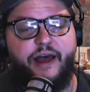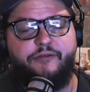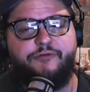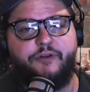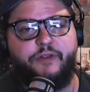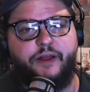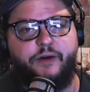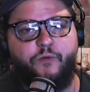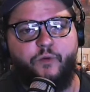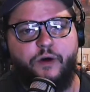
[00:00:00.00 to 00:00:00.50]

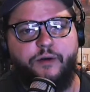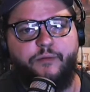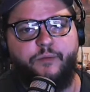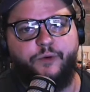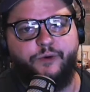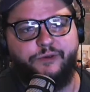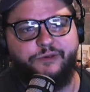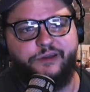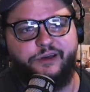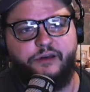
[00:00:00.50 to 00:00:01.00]
for like one
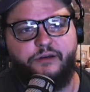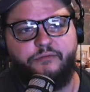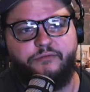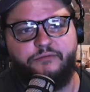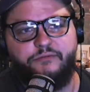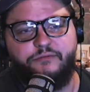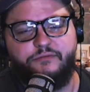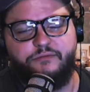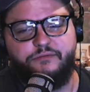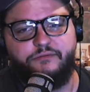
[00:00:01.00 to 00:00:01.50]
more thing
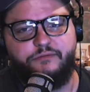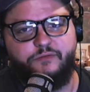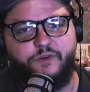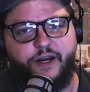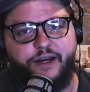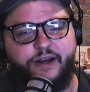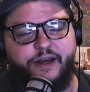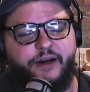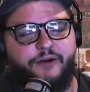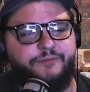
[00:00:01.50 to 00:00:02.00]

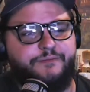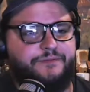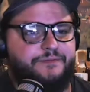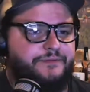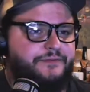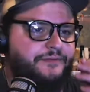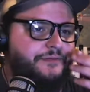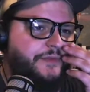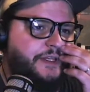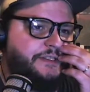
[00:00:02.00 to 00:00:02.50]
right now
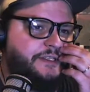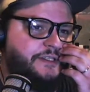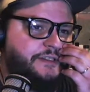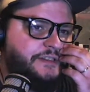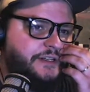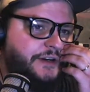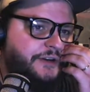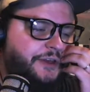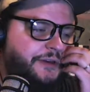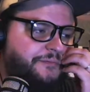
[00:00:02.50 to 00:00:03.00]

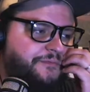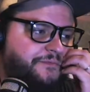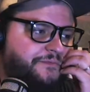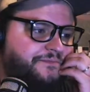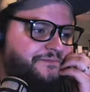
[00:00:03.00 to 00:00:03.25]
necessarily.